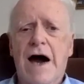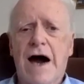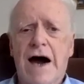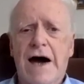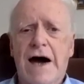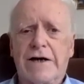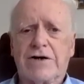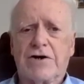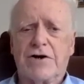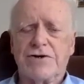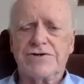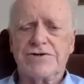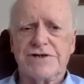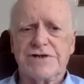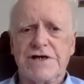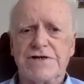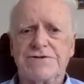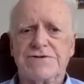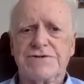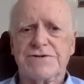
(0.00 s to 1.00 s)
a
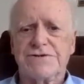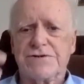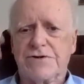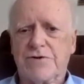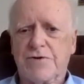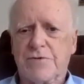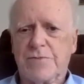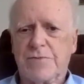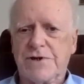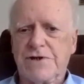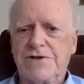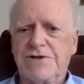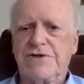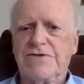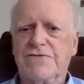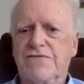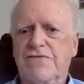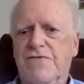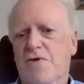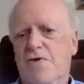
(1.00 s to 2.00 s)
consensus or
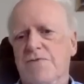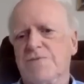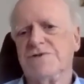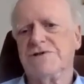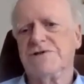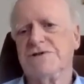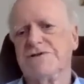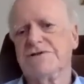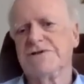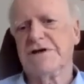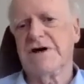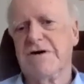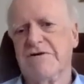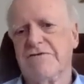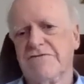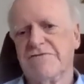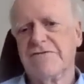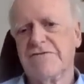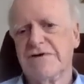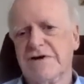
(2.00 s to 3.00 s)
opinion forms
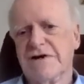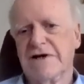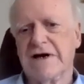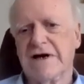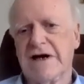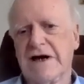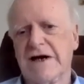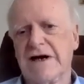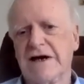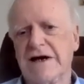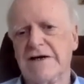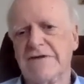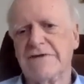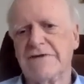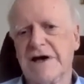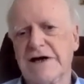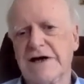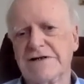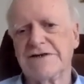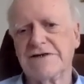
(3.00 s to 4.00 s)
itself. And
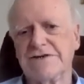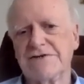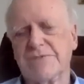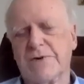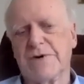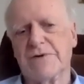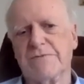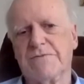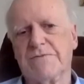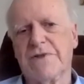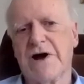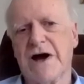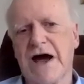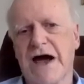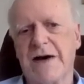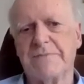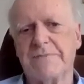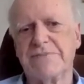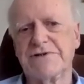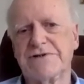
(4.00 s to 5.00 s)
that is what
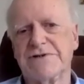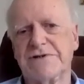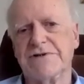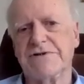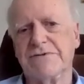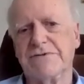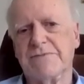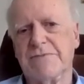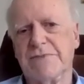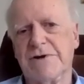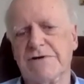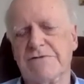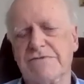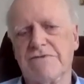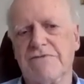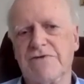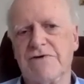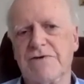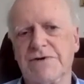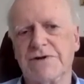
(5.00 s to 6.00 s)
perhaps the peer
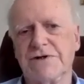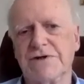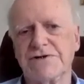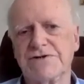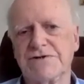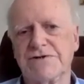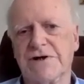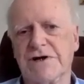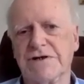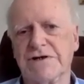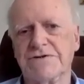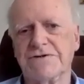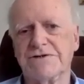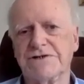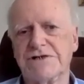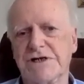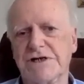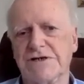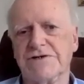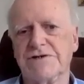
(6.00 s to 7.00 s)
reviewing is trying to
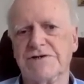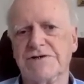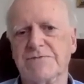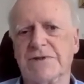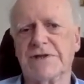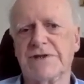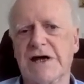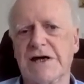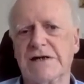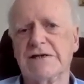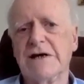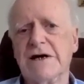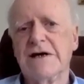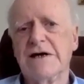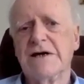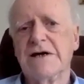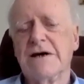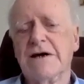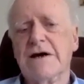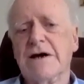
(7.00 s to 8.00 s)
chase. But that
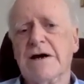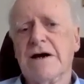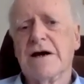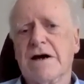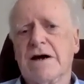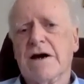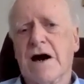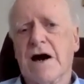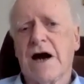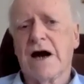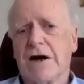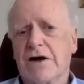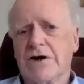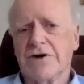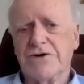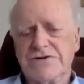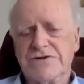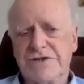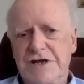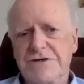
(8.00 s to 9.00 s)

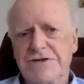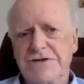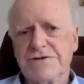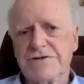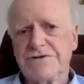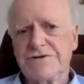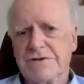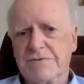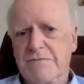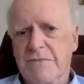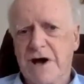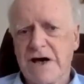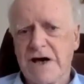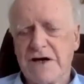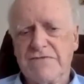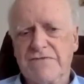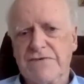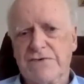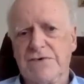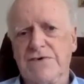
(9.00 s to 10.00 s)
consensus, in my
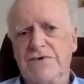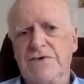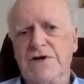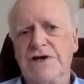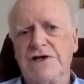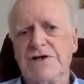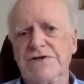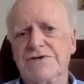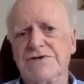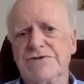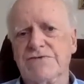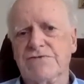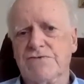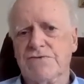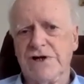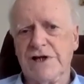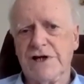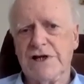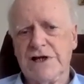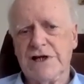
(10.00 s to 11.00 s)
view, is
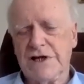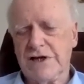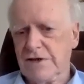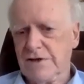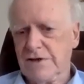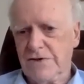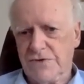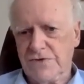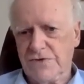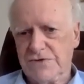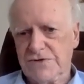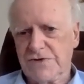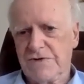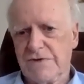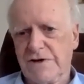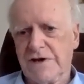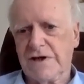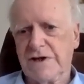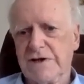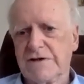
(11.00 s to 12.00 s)
really
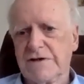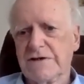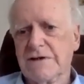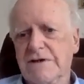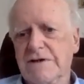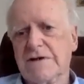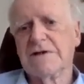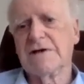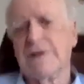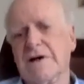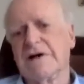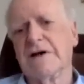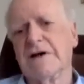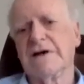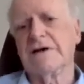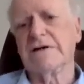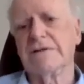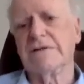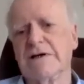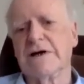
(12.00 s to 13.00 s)
illusory.
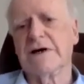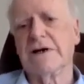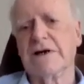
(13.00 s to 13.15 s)
And